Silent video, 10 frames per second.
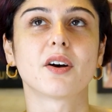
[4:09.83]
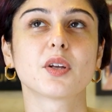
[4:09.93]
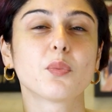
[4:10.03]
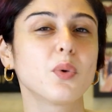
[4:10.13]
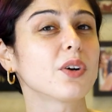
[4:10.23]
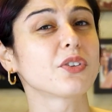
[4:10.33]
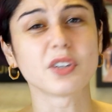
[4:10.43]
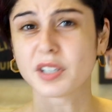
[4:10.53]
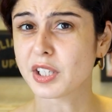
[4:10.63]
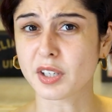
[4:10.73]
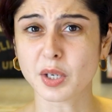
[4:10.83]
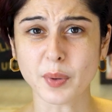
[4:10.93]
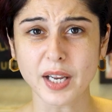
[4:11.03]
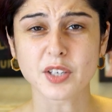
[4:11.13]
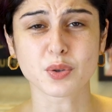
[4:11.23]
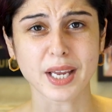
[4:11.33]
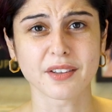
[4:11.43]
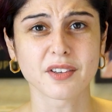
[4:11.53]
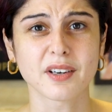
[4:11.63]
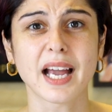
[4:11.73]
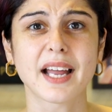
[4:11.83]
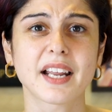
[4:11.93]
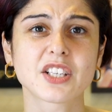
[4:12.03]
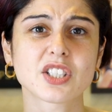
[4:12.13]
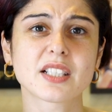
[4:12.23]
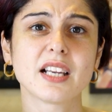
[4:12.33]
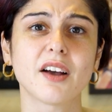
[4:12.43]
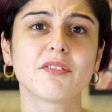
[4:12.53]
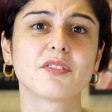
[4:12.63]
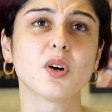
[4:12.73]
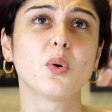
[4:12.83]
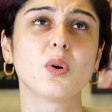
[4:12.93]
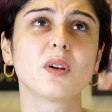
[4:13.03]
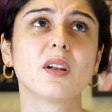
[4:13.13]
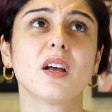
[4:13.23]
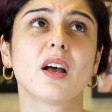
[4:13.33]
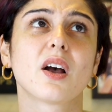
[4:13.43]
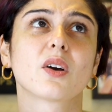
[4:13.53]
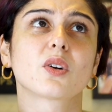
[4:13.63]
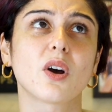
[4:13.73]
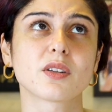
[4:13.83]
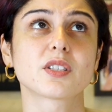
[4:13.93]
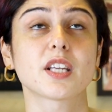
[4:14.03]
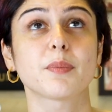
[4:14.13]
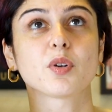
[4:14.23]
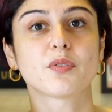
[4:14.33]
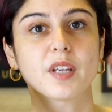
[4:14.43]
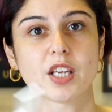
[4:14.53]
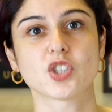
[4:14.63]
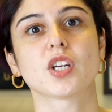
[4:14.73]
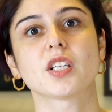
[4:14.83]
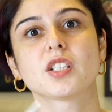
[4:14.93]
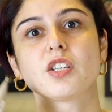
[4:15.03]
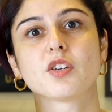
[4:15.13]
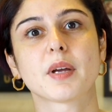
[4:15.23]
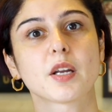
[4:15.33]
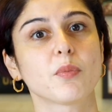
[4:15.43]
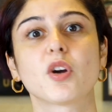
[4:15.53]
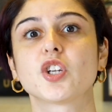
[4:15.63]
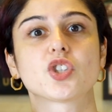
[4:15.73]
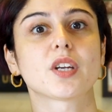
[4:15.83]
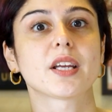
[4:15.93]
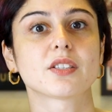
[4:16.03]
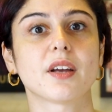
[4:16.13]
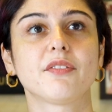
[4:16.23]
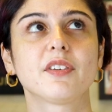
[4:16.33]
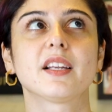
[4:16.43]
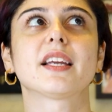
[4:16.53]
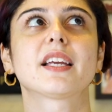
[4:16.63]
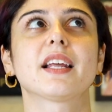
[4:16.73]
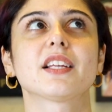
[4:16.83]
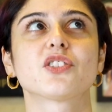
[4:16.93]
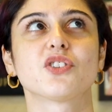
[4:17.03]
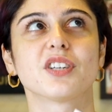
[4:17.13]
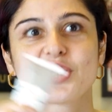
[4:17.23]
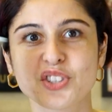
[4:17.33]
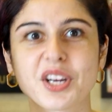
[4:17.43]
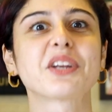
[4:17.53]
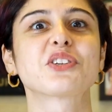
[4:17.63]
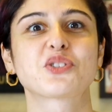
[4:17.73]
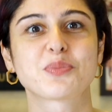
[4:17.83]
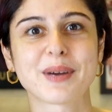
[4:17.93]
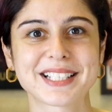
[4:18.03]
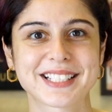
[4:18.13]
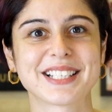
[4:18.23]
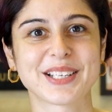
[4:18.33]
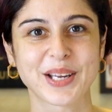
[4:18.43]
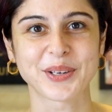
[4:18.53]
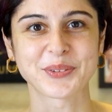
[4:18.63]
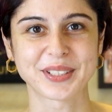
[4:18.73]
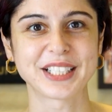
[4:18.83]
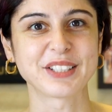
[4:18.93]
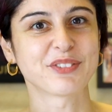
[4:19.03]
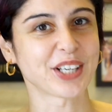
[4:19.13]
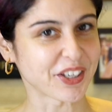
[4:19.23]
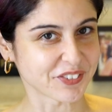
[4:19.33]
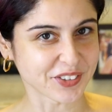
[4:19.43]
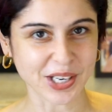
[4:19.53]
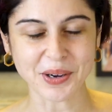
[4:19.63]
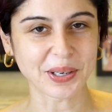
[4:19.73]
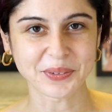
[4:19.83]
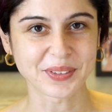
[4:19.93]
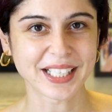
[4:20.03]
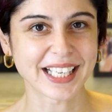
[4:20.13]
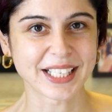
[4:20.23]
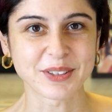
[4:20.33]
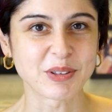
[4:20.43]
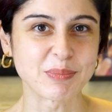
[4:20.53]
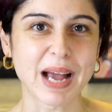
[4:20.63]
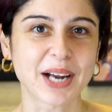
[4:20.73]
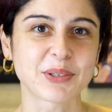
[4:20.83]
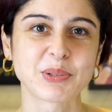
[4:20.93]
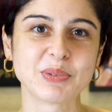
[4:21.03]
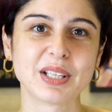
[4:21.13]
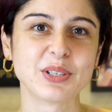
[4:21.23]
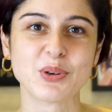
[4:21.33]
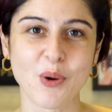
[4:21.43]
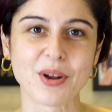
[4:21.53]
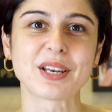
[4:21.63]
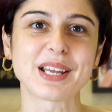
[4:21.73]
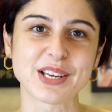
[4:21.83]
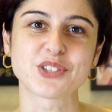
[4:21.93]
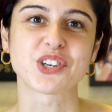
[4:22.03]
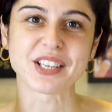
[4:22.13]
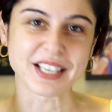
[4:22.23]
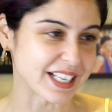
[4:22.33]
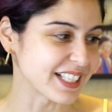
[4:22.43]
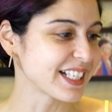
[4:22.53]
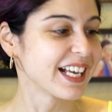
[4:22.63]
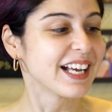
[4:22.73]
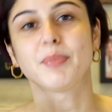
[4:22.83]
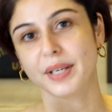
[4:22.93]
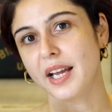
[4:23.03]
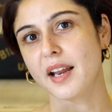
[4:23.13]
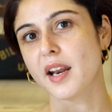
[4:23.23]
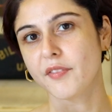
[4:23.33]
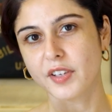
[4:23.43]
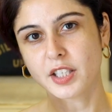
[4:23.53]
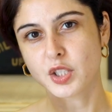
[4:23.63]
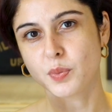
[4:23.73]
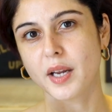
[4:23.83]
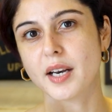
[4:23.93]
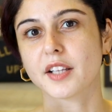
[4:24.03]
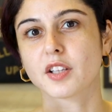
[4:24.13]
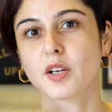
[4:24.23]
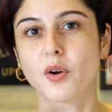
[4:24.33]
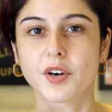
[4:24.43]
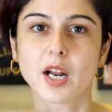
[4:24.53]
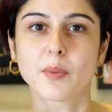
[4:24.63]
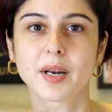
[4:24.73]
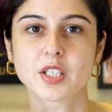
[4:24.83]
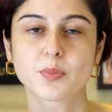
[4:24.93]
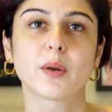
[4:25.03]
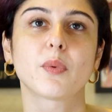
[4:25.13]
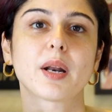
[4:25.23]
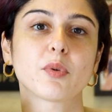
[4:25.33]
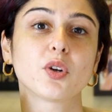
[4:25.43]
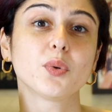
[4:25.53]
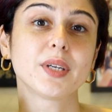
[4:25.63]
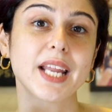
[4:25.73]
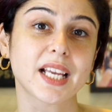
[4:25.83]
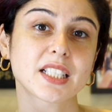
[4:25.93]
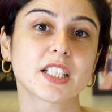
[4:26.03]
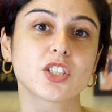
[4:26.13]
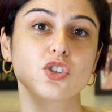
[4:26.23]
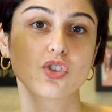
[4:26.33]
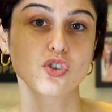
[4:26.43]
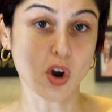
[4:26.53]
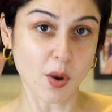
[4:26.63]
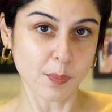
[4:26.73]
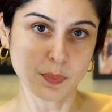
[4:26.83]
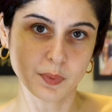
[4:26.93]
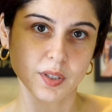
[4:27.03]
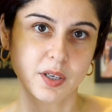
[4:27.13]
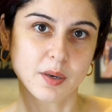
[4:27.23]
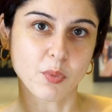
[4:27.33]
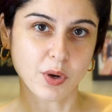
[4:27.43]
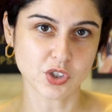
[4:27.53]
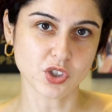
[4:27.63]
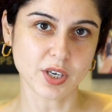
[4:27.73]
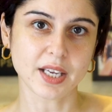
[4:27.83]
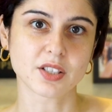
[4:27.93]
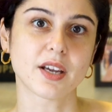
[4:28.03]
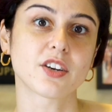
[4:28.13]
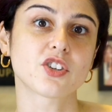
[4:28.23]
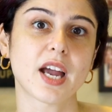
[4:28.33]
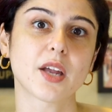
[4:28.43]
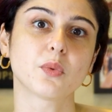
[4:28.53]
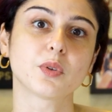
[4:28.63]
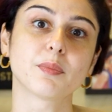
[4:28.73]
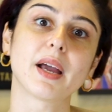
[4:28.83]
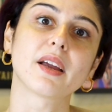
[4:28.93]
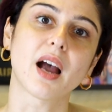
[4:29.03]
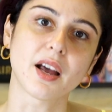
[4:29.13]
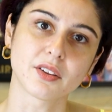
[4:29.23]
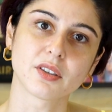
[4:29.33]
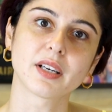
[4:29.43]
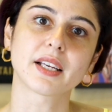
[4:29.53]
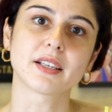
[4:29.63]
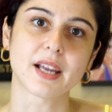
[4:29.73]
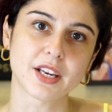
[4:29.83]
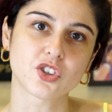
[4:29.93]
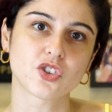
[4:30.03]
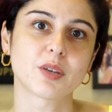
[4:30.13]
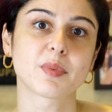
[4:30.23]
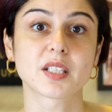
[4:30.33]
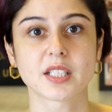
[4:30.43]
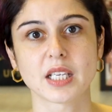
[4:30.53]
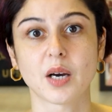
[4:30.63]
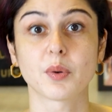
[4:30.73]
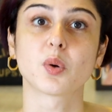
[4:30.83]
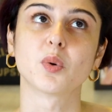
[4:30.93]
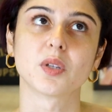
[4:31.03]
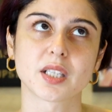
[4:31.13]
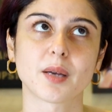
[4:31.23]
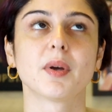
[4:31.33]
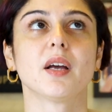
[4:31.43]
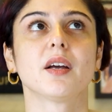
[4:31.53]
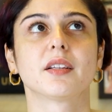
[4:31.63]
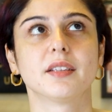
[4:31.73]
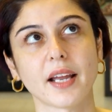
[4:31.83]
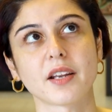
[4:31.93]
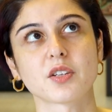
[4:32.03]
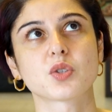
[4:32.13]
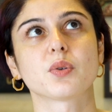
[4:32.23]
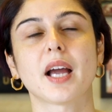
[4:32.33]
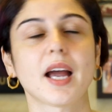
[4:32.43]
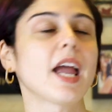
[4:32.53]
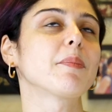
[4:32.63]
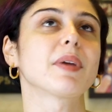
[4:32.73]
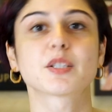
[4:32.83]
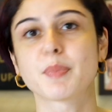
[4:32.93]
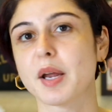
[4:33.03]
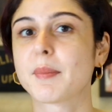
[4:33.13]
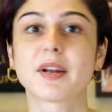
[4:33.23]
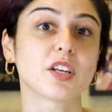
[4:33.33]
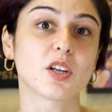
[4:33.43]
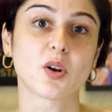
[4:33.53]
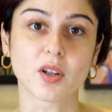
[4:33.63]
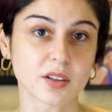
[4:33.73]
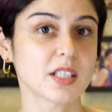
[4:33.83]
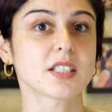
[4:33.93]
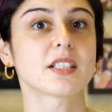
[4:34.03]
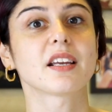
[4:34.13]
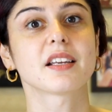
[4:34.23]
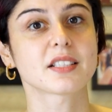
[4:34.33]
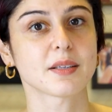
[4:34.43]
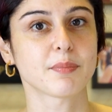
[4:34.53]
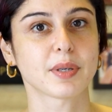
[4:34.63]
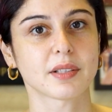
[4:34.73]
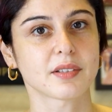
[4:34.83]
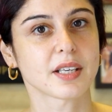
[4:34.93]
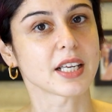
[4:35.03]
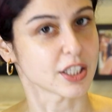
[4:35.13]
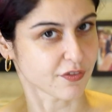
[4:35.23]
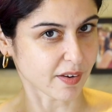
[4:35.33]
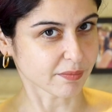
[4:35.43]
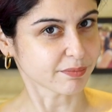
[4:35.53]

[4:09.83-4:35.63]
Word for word: They work really well together and I just love the whole concept of HA serum and a moisturizer. I feel like it has really changed my skincare routine forever now. I don't think I can go back to the non-HA days. But yeah, loving this one like the L'Oreal one as well. What I'm going to do next is drop the moisturizer and try it with my other like night cream and see how it holds up then. So yeah, I'm experimenting a lot these days, but it's fun.